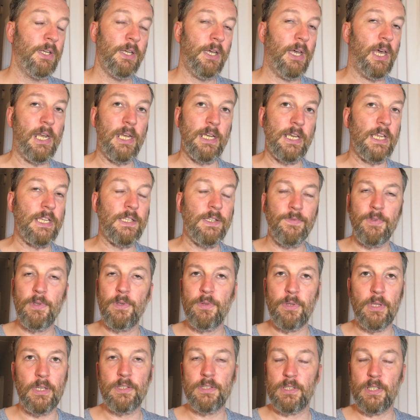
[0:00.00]
and it has a few
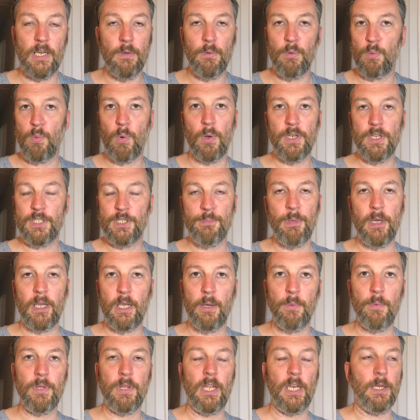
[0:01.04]
things that I would want to spec
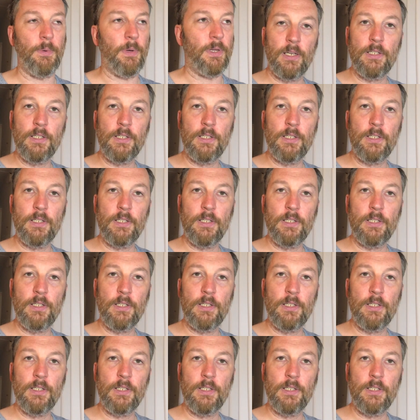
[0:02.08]
it with anyway.